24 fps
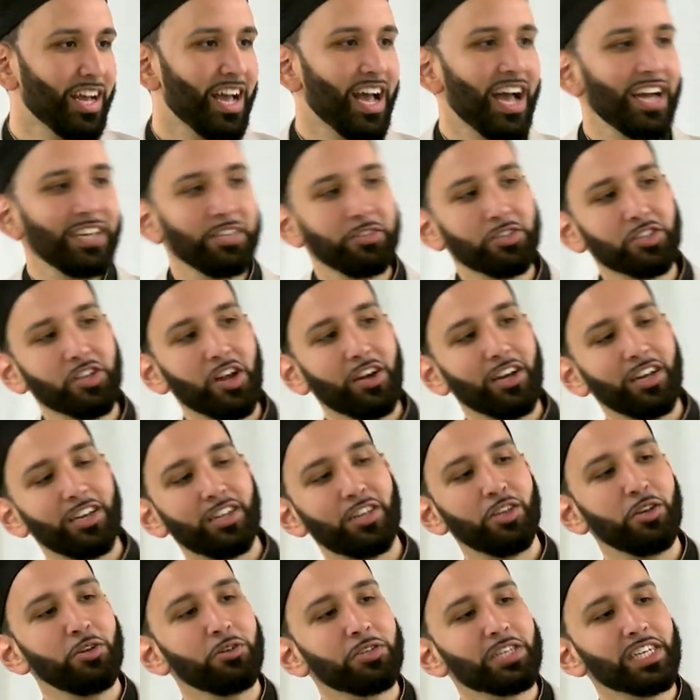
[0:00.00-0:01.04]
And you started
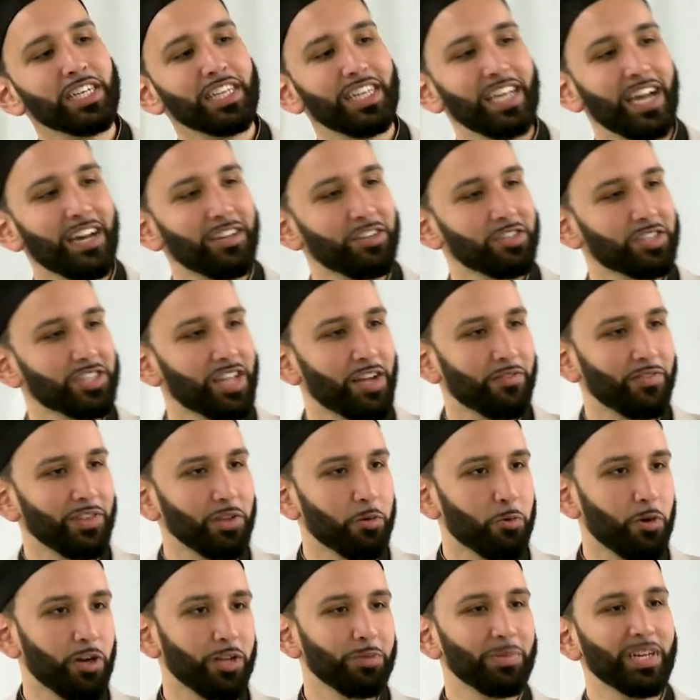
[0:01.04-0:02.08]
using the other stuff in the
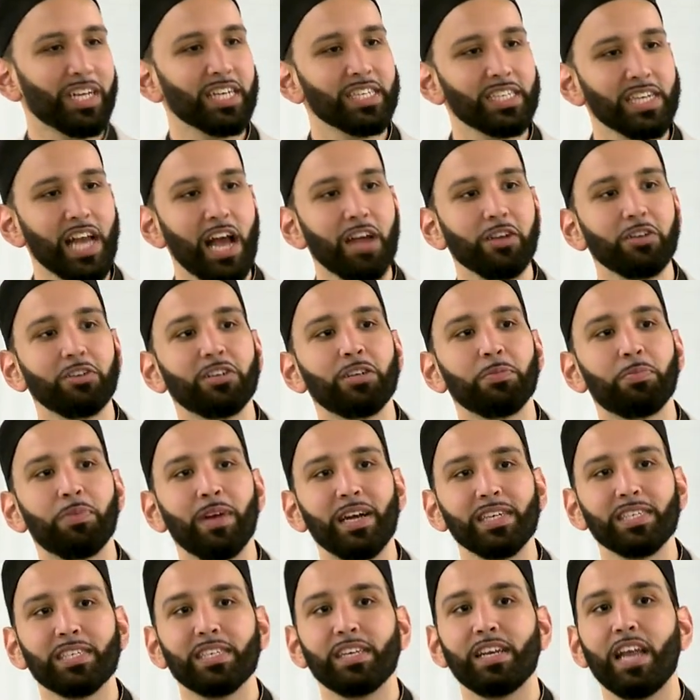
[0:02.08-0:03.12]
world because now you're
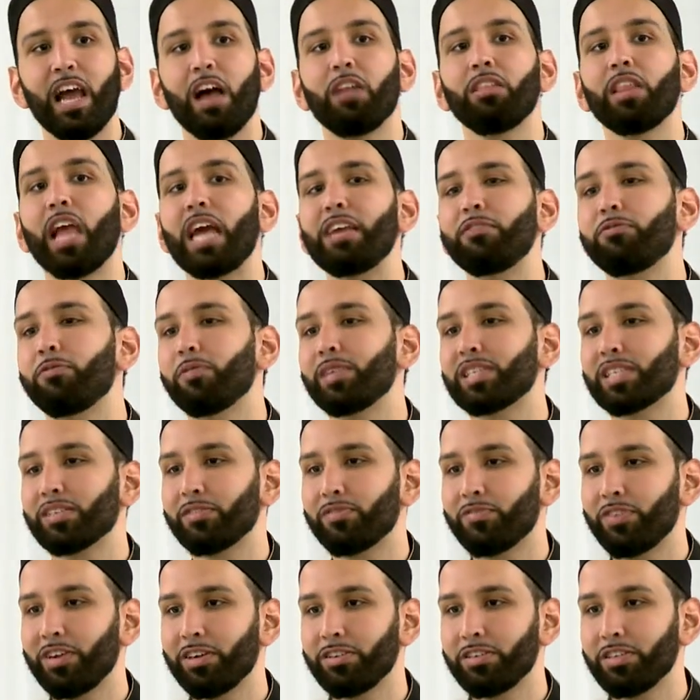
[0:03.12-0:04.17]
depressed and now life
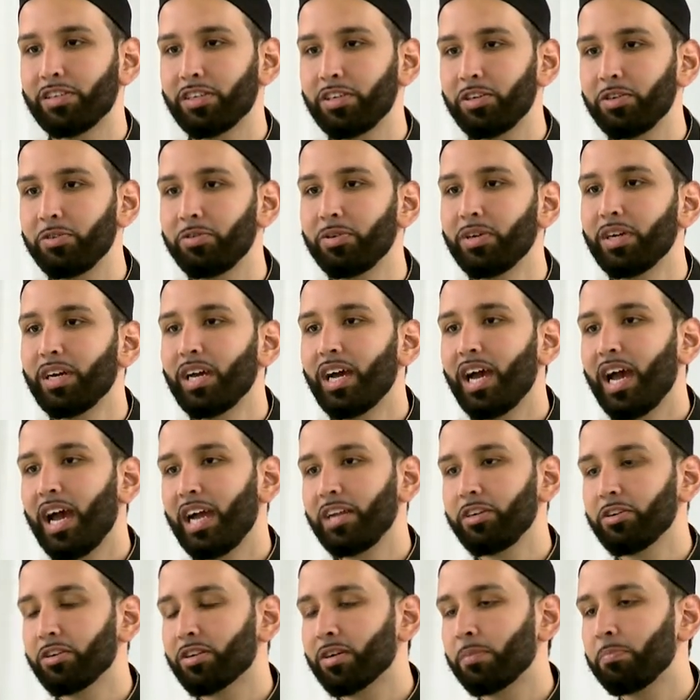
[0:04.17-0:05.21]
wasn't fair to you
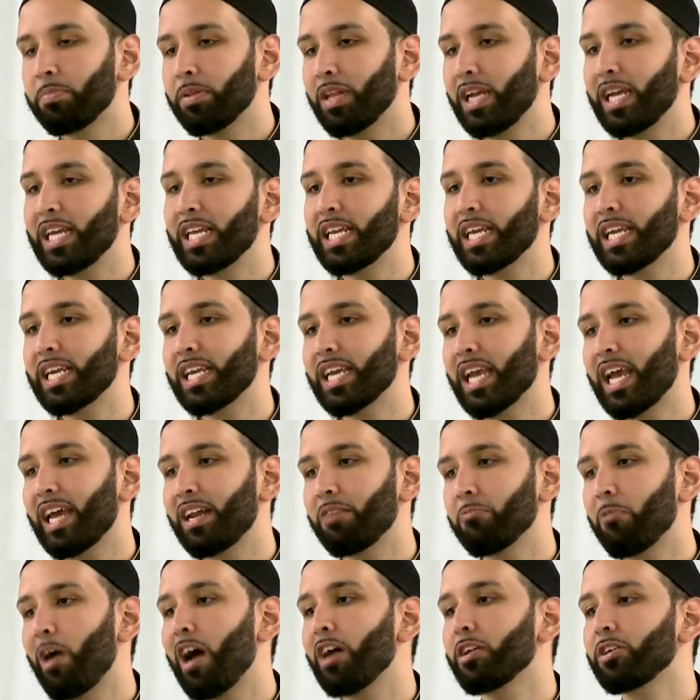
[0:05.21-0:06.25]
and you're complaining,
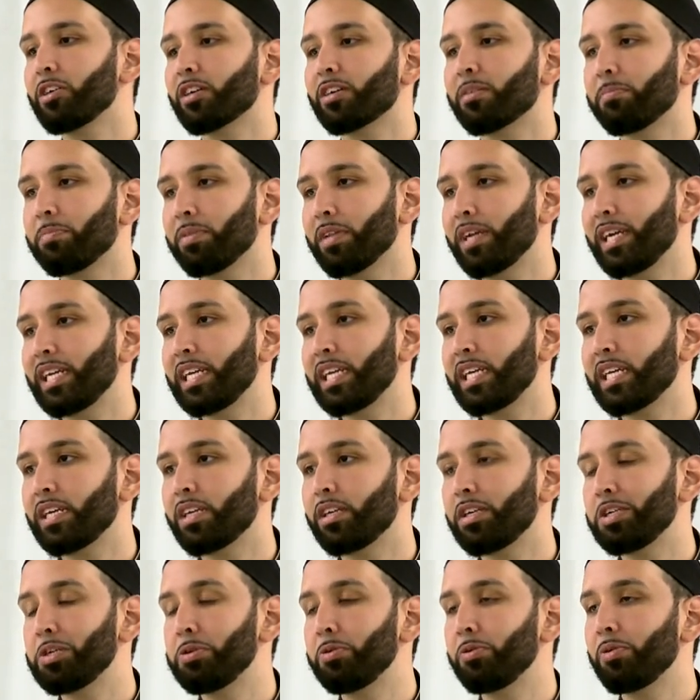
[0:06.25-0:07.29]
and while you're complaining,
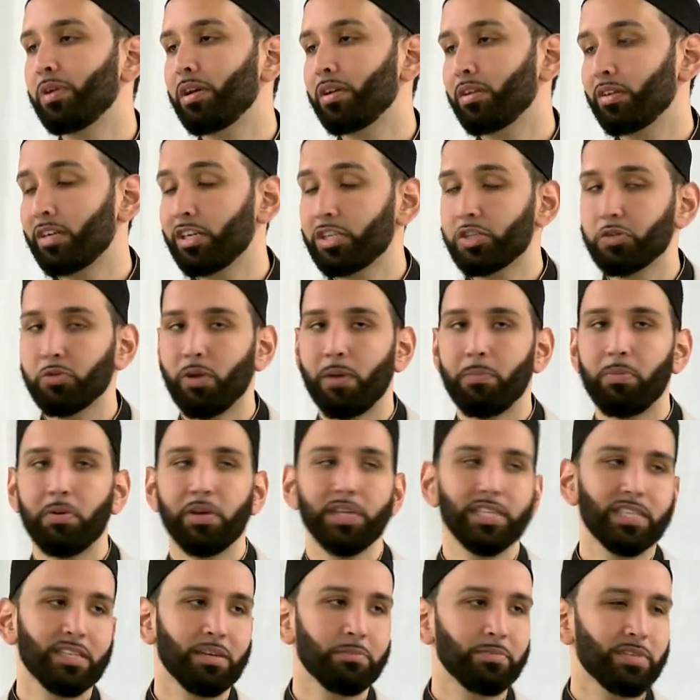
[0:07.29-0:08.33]
you get to a
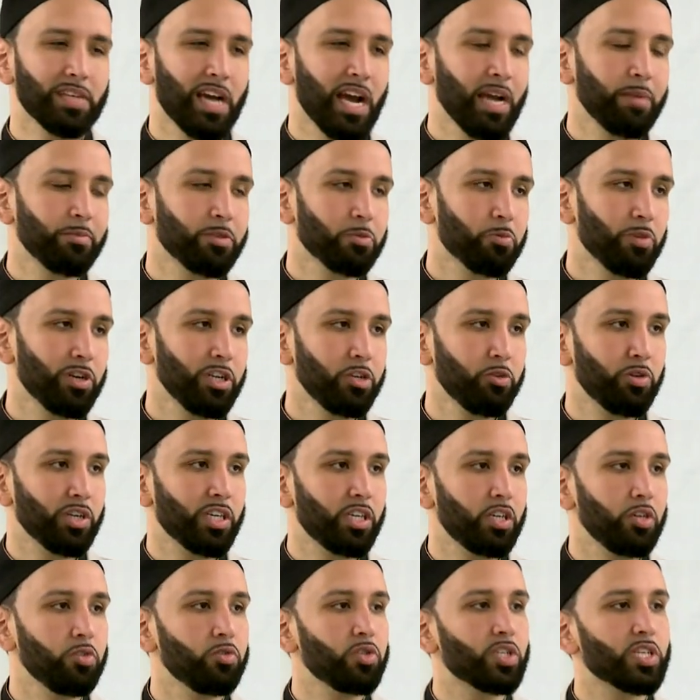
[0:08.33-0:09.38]
point sometimes where you
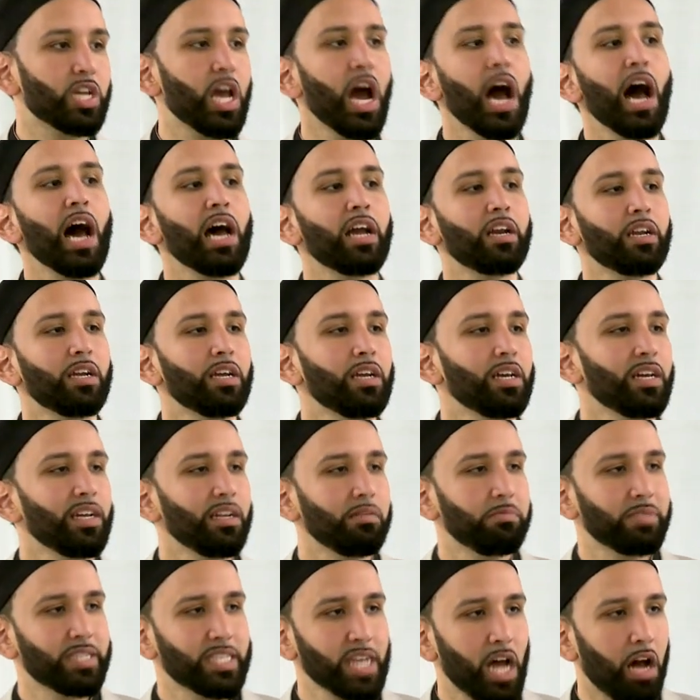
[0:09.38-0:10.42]
accuse God
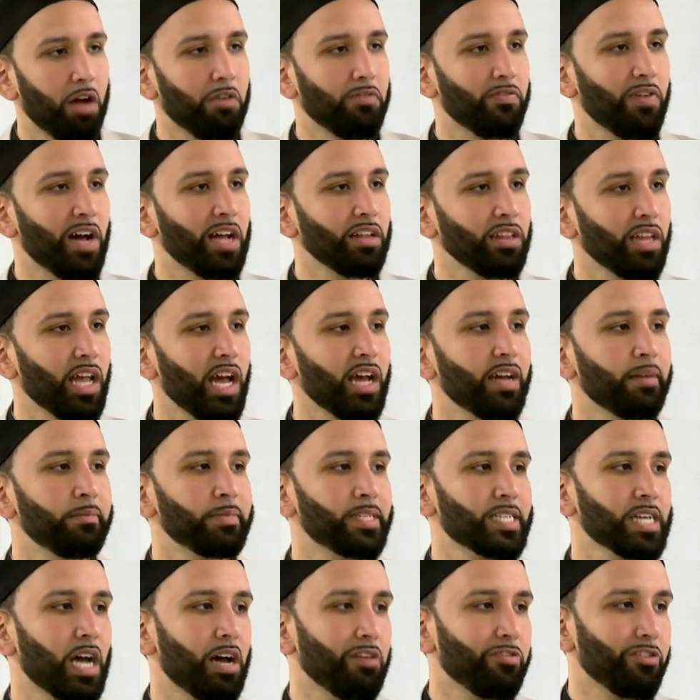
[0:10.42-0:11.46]
Himself, Allah
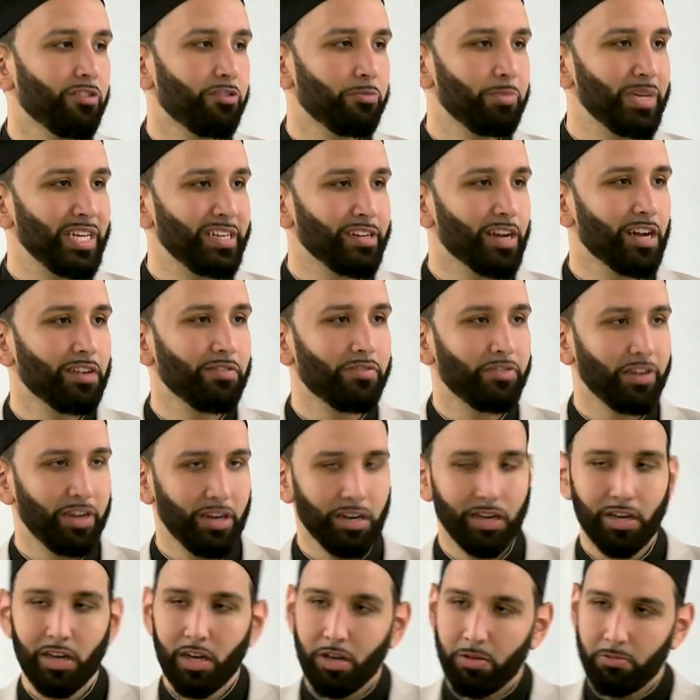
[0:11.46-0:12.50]
Himself, of being
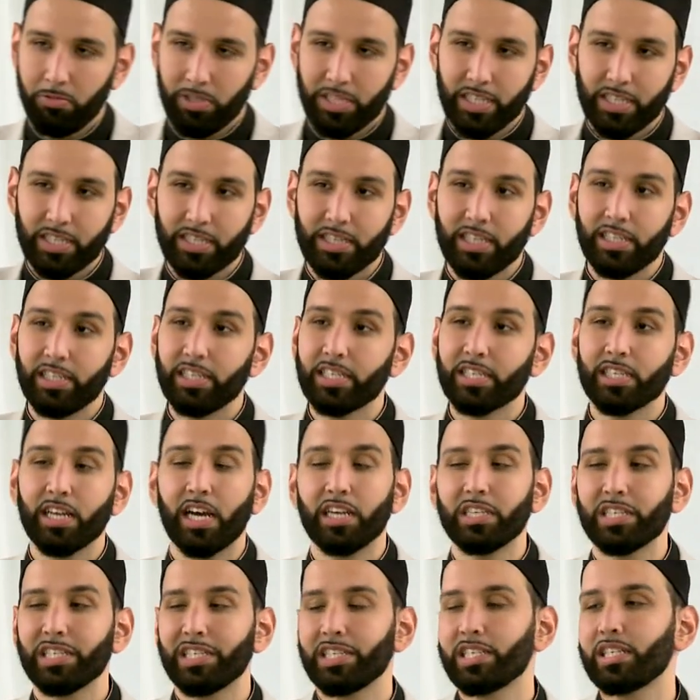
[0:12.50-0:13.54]
unfair, which is the
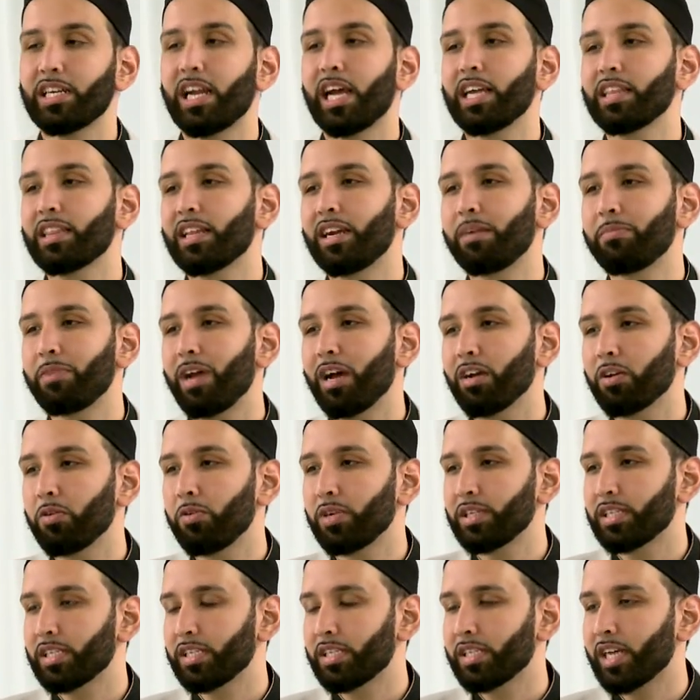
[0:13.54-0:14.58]
discussion tonight that I'm not
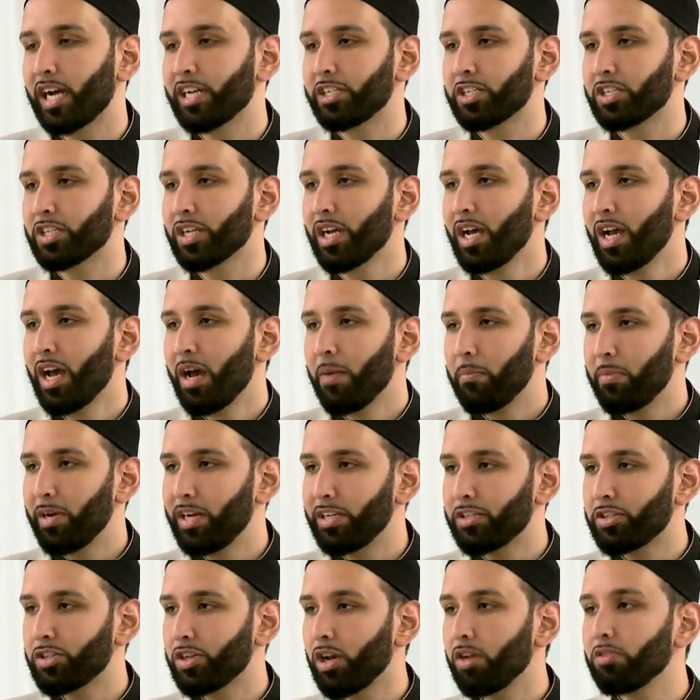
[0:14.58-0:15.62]
going to touch. But
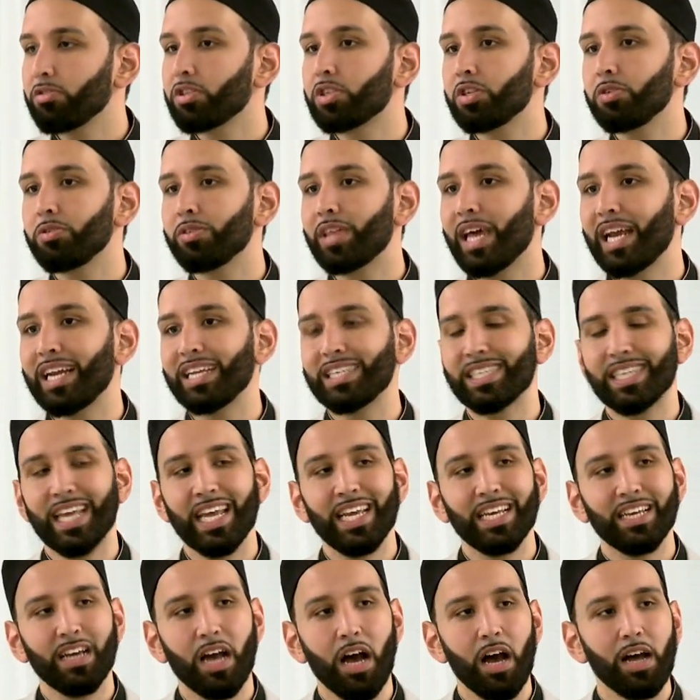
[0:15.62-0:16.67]
it shows you that it's
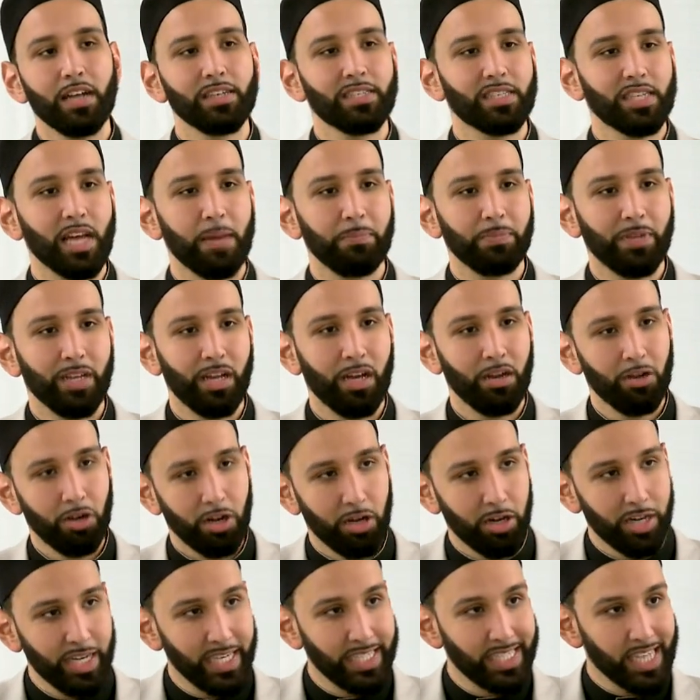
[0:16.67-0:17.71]
a concept, or,
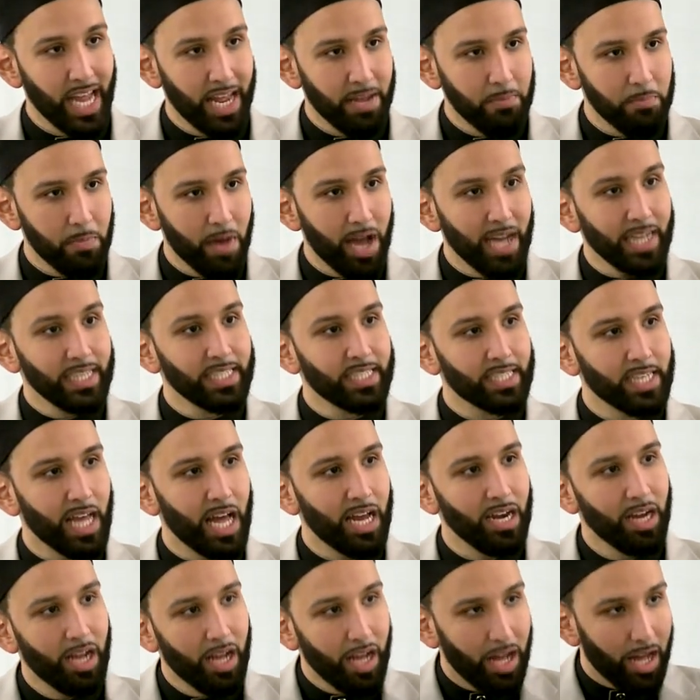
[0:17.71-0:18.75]
or it is a
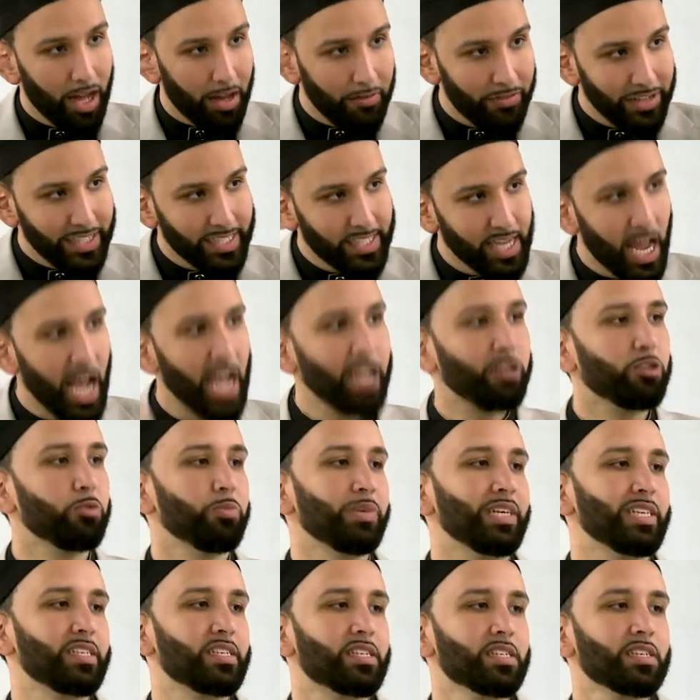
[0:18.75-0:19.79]
mindset of
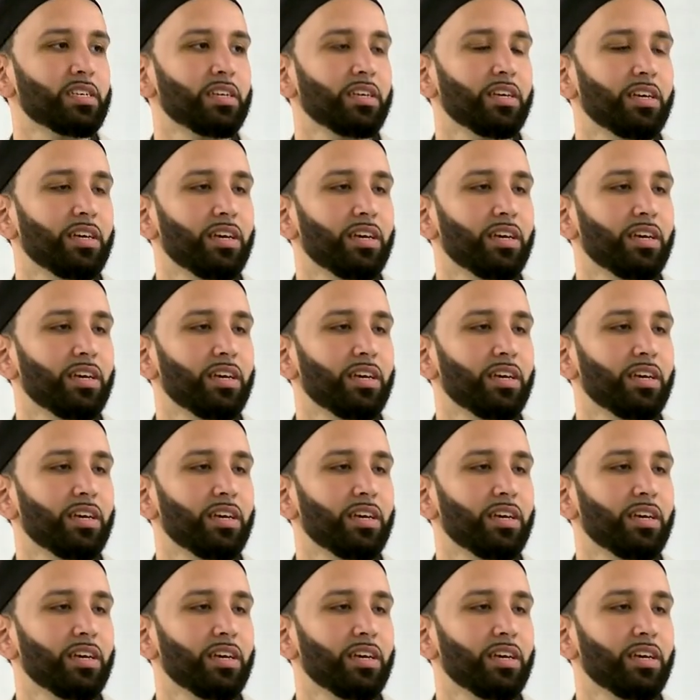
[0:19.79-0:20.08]
entitlement.